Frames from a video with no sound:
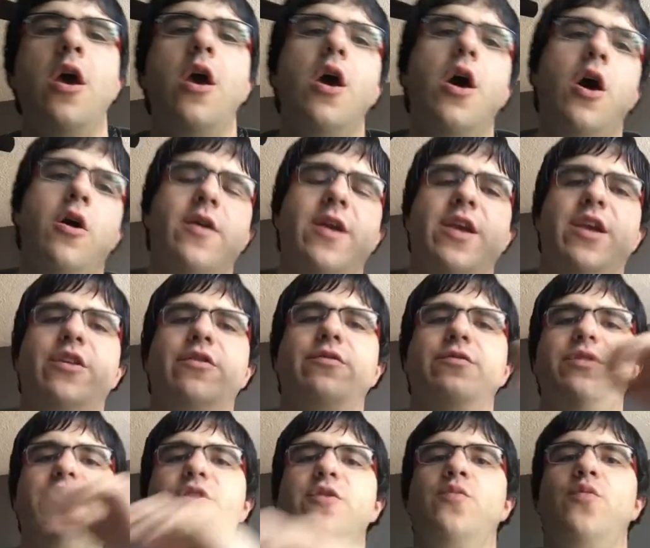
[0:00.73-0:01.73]
All right,
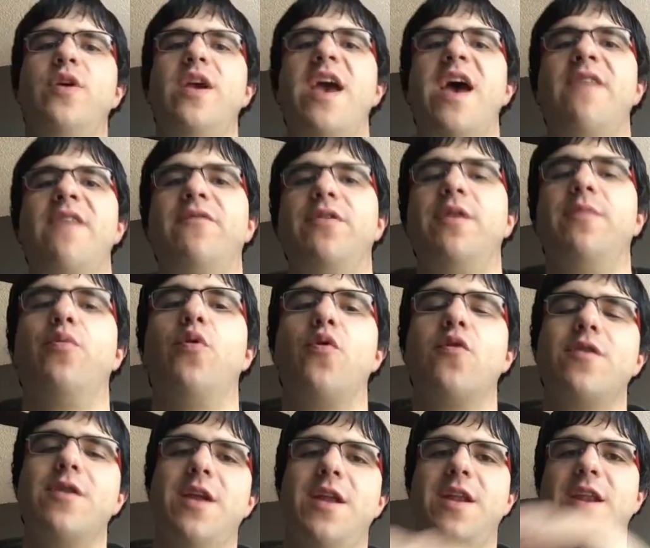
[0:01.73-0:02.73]
YouTube, we have an
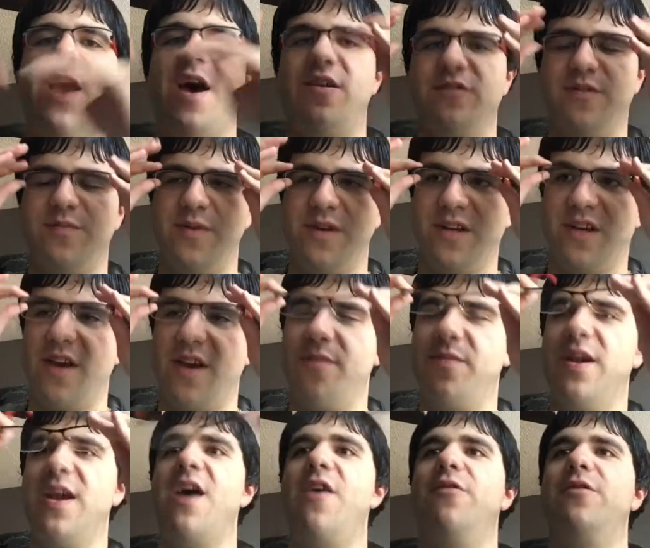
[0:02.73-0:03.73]
important announcement
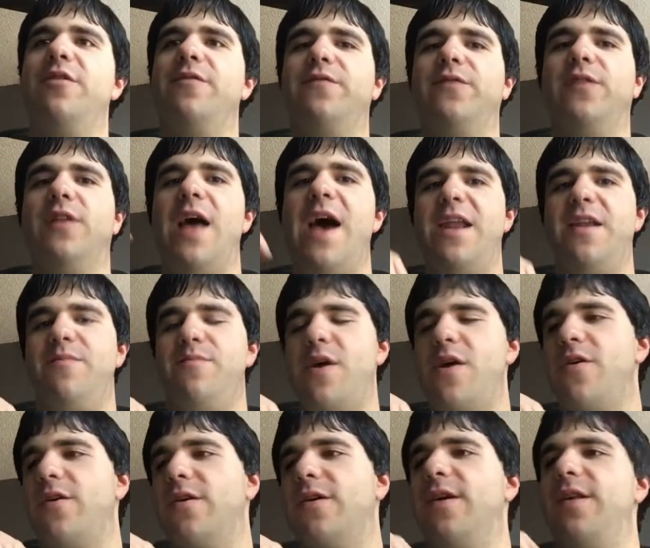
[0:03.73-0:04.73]
coming out of Latin
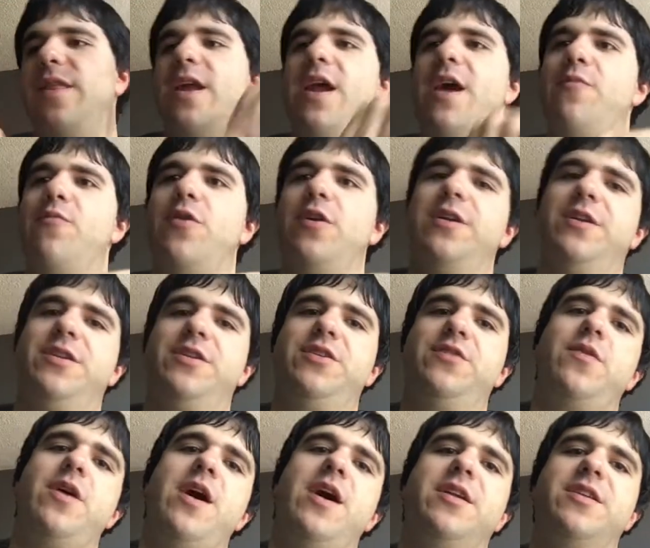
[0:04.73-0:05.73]
America that I wanted
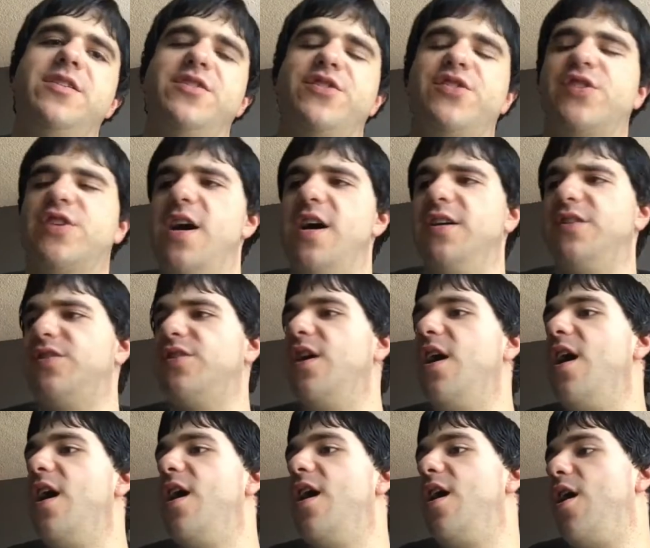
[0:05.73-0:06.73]
to discuss
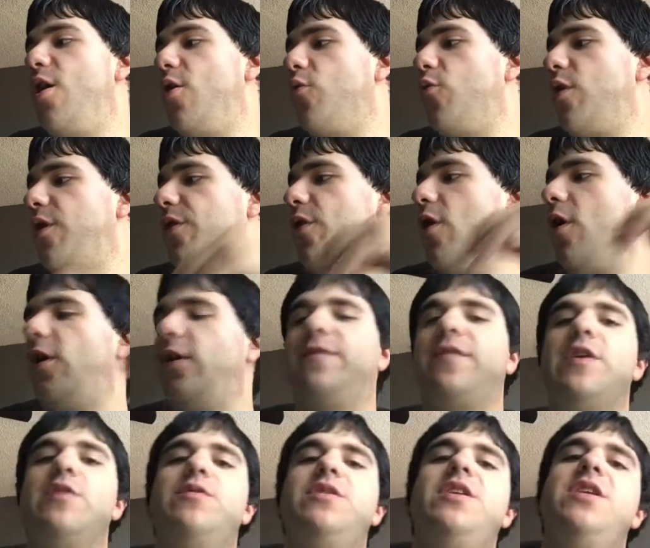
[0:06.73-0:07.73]
with all of
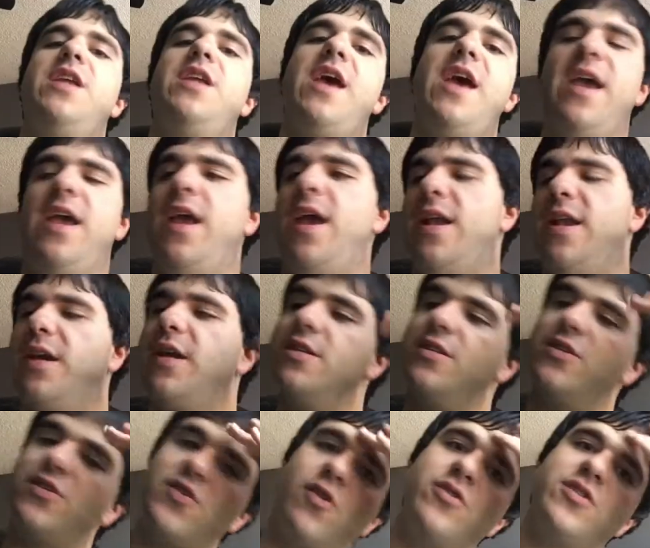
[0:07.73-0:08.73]
you today, and it
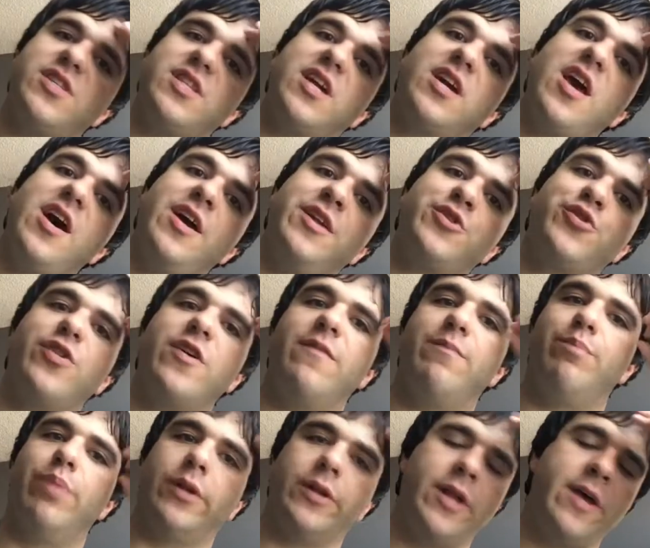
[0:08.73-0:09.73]
concerns the country
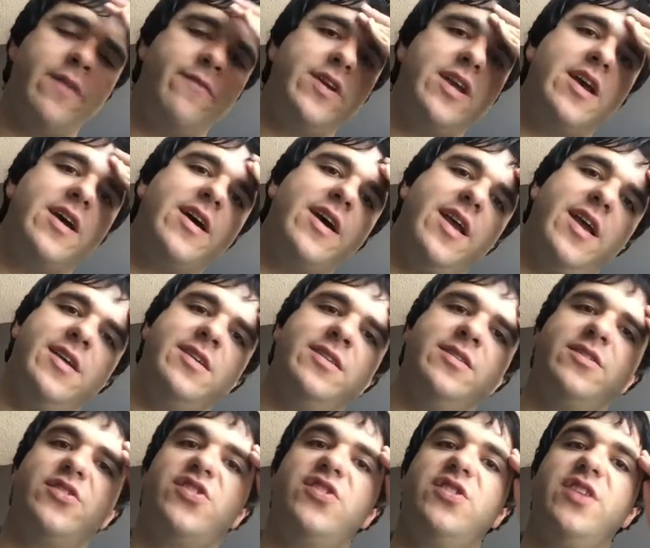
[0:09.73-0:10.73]
of Bolivia
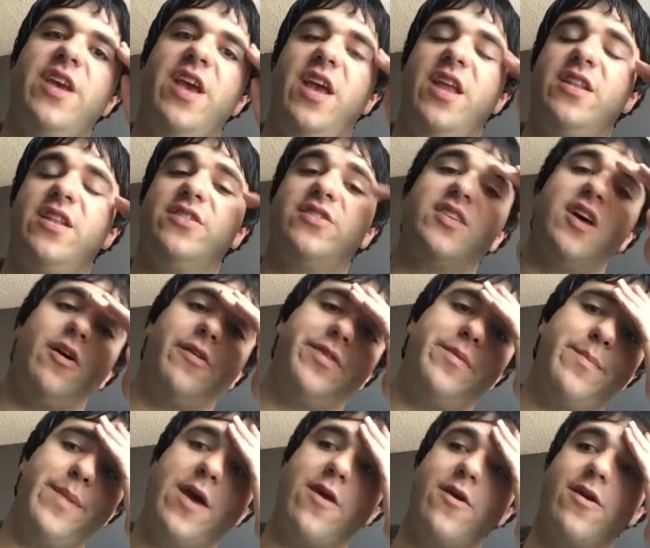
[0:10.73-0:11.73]
in South
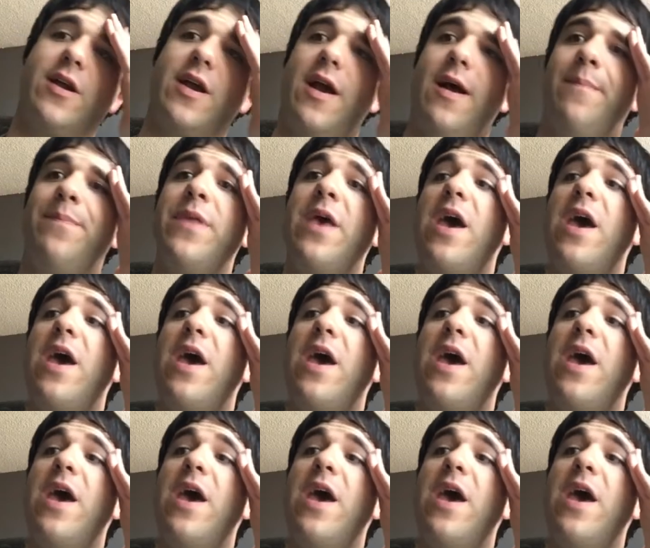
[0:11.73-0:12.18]
America.